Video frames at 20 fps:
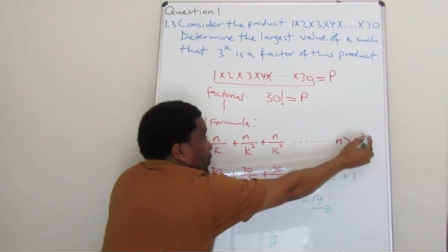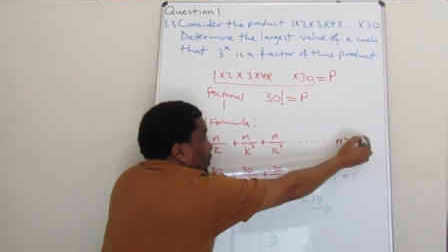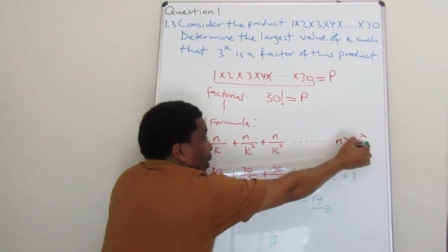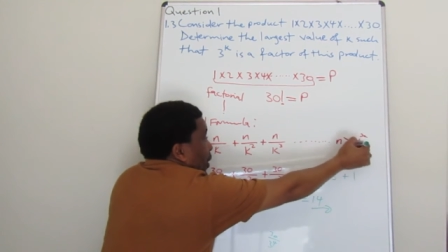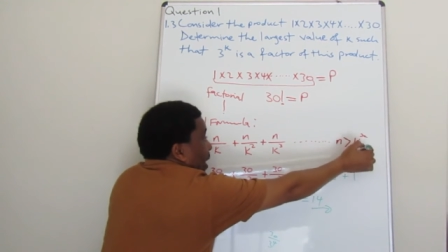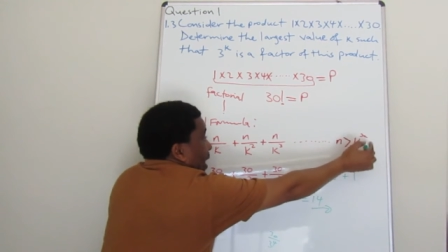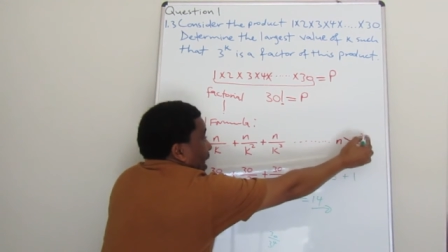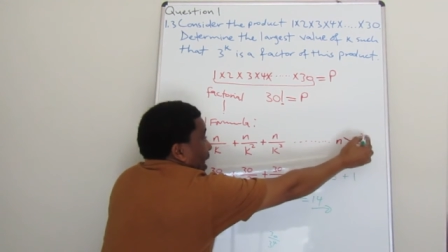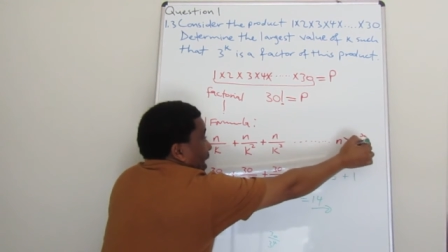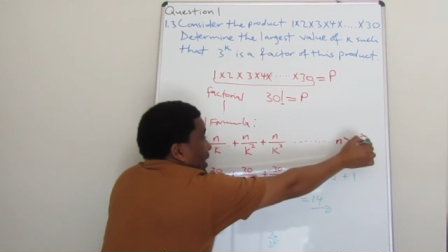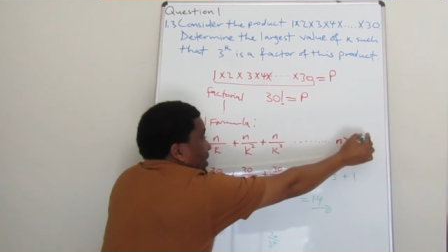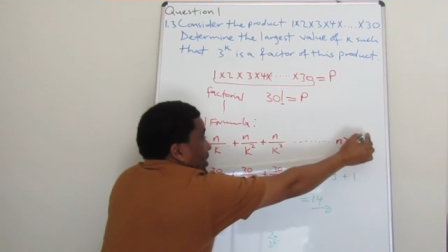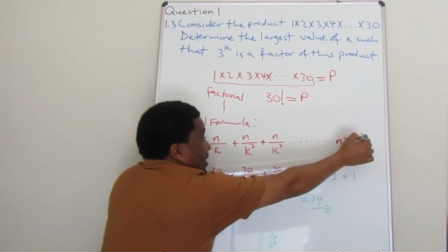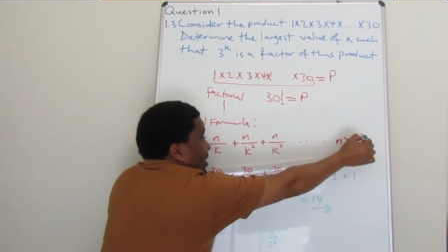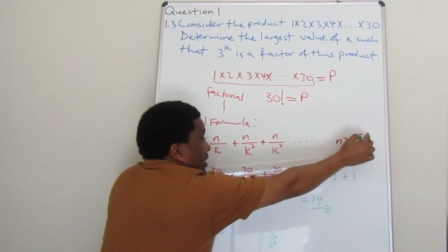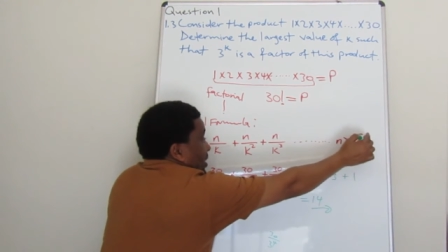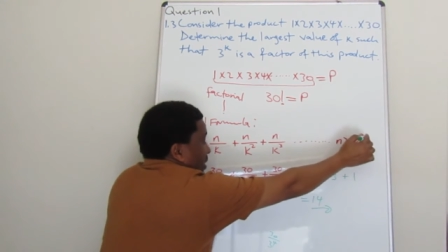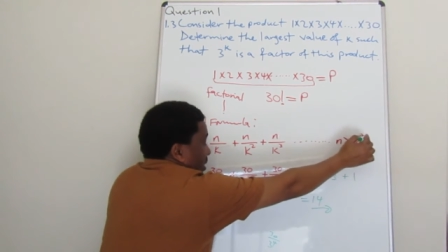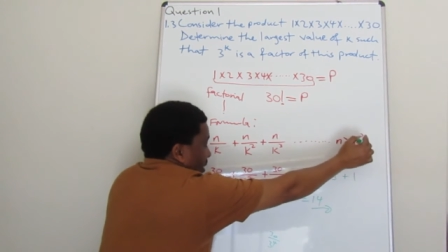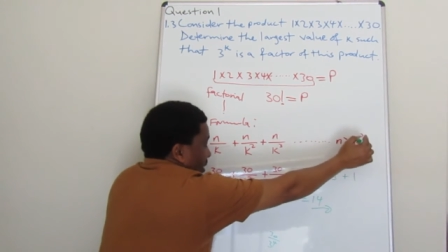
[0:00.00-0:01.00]
the power
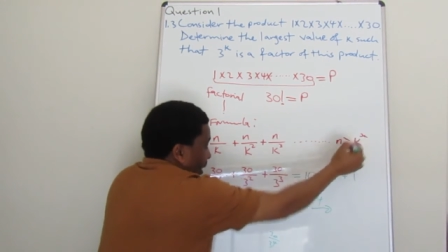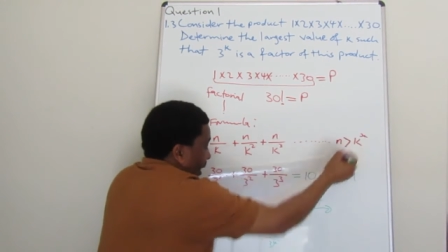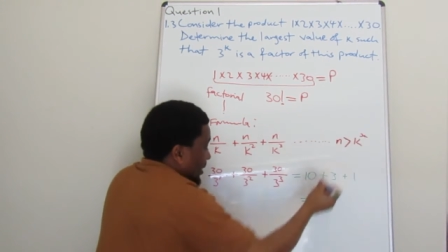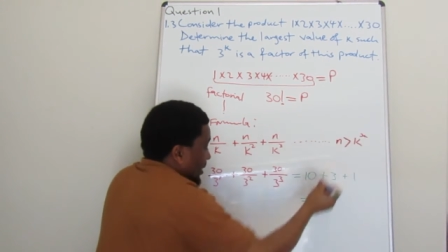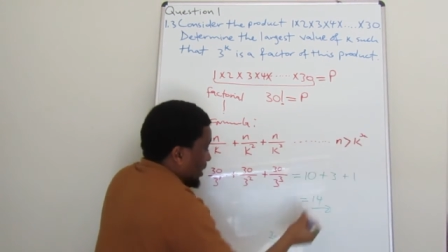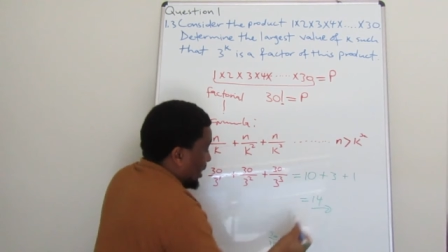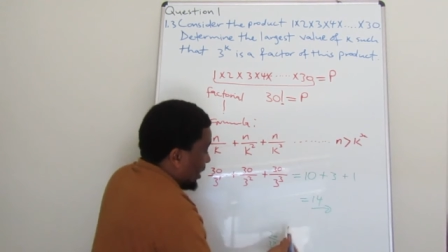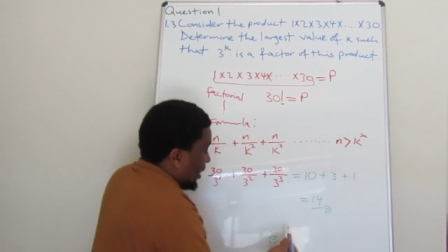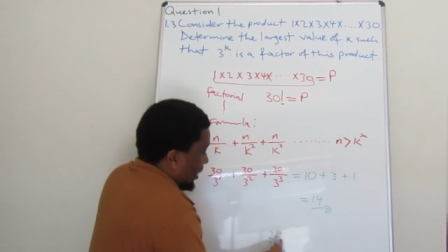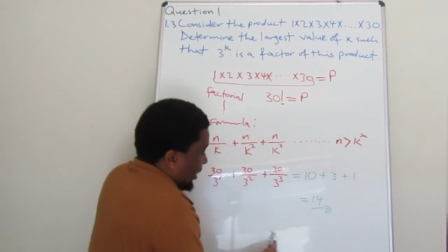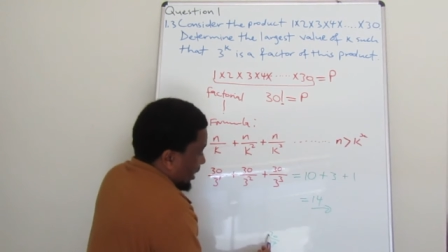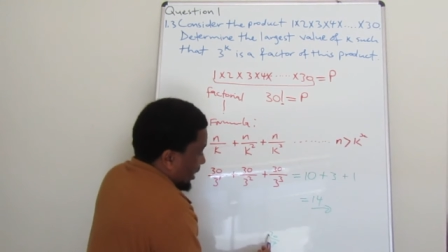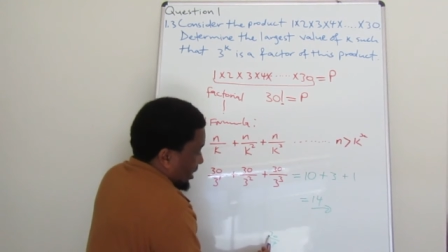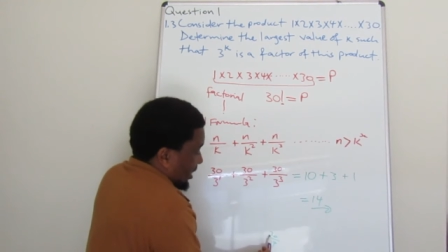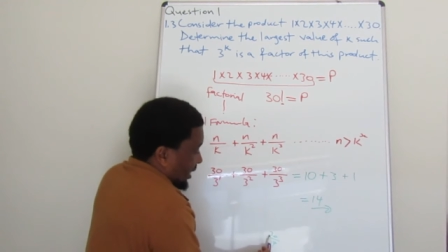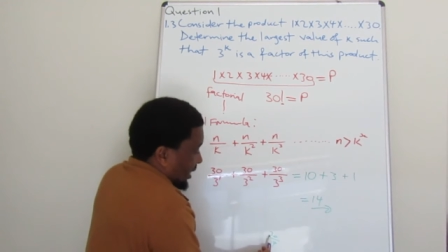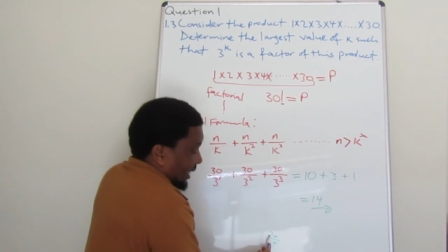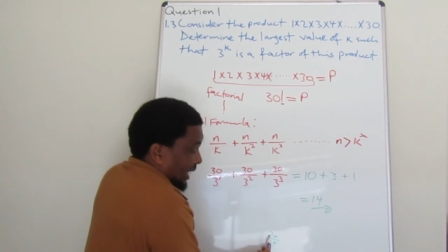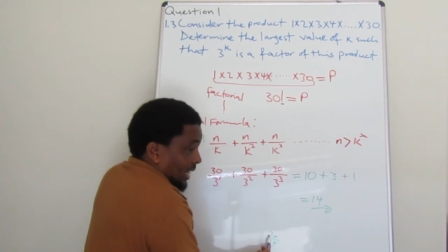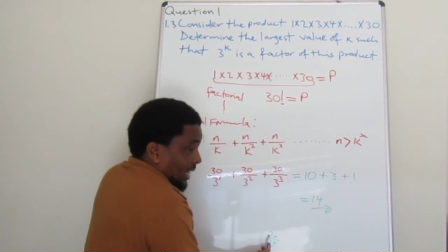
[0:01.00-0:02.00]
x, right, is
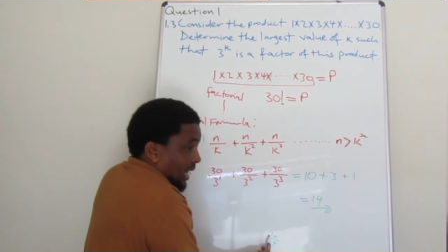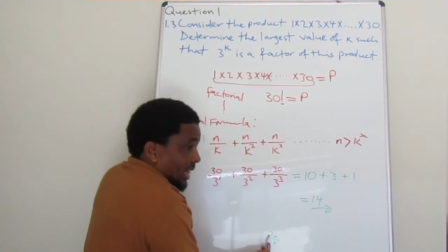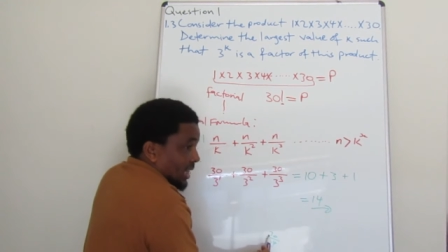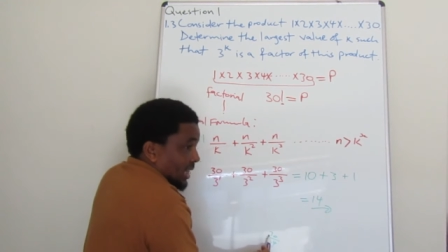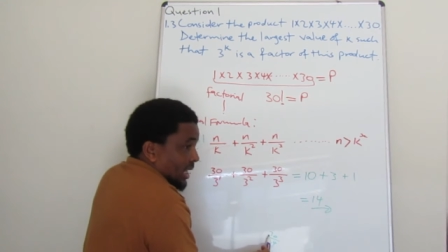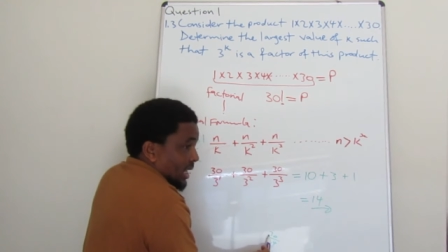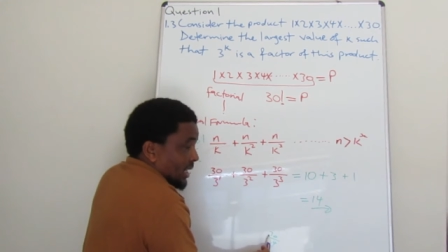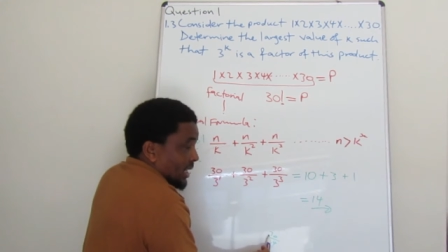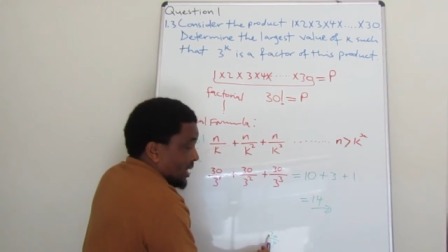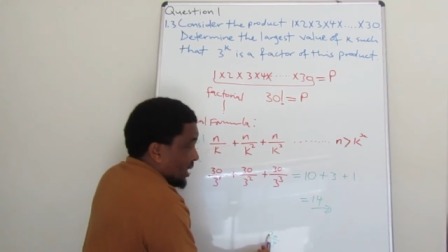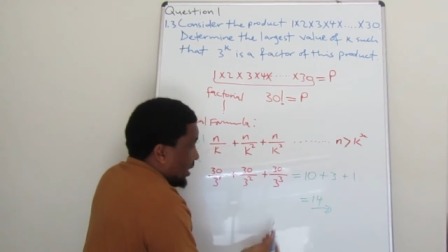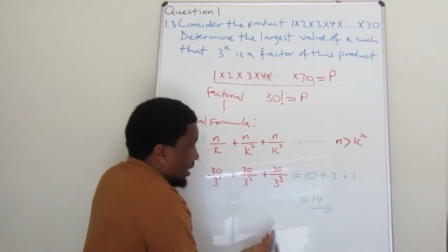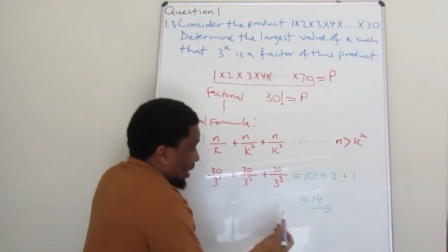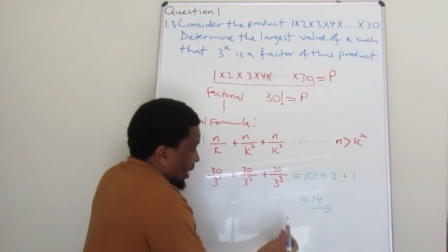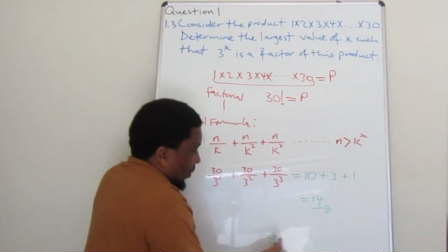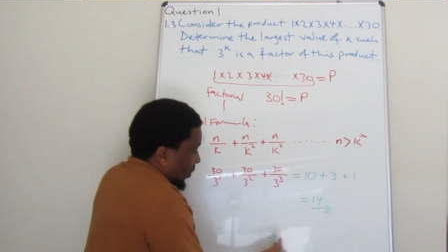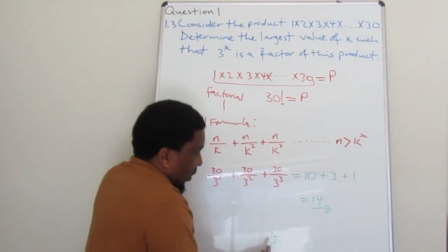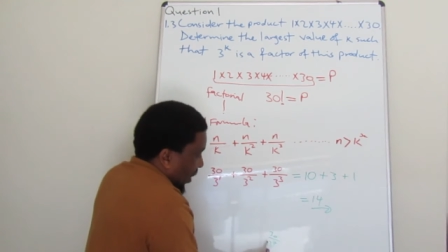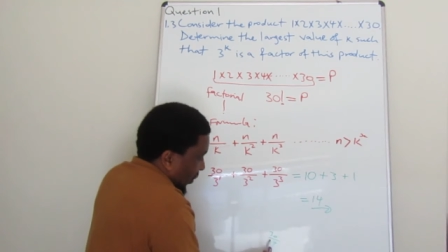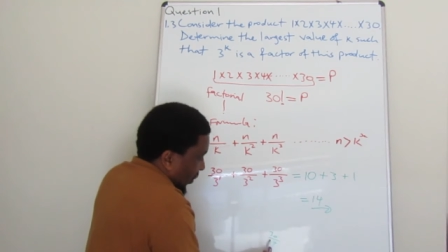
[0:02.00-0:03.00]
greater than 30.
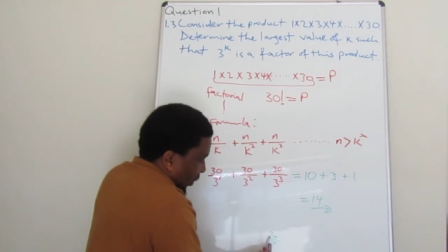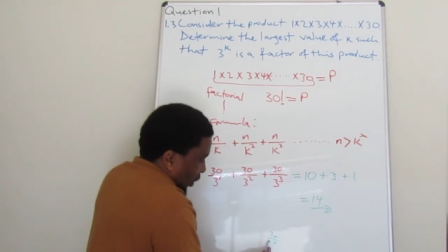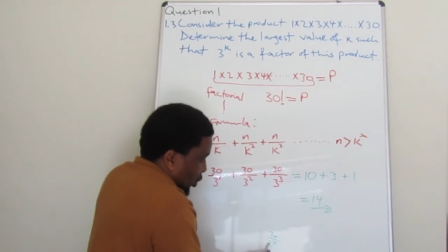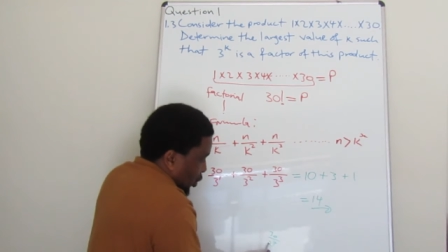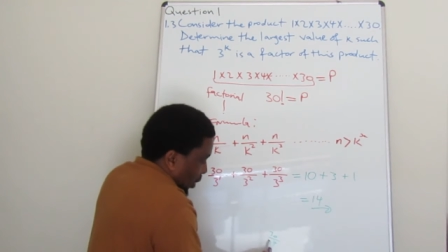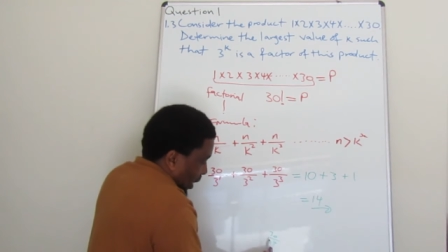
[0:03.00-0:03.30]
Then this